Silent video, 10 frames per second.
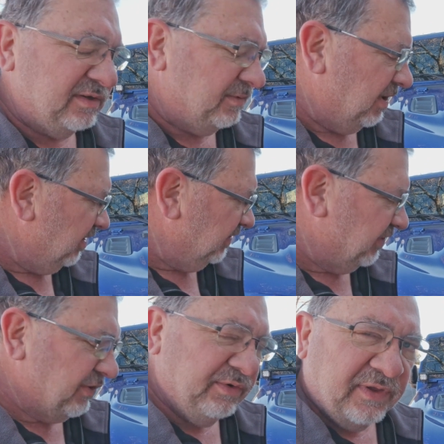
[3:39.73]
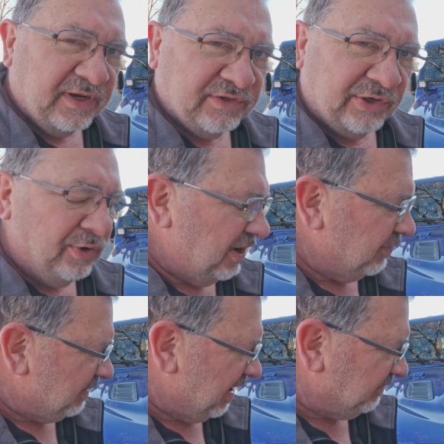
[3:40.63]
and all the other things that go
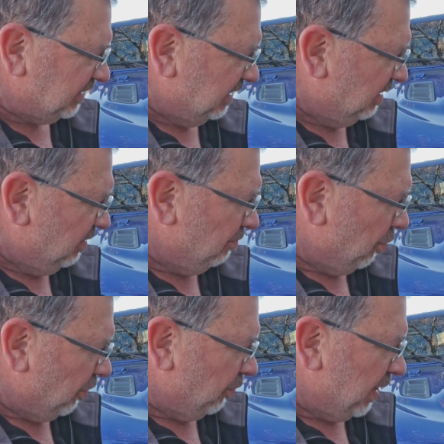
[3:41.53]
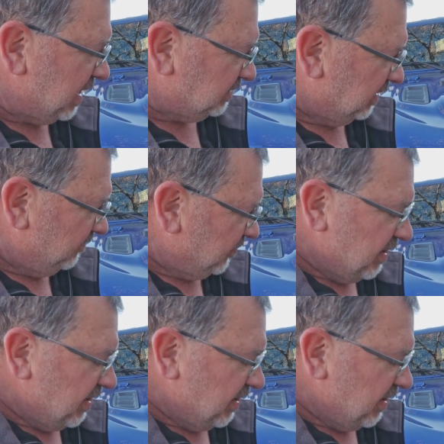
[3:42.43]
along with having more weight.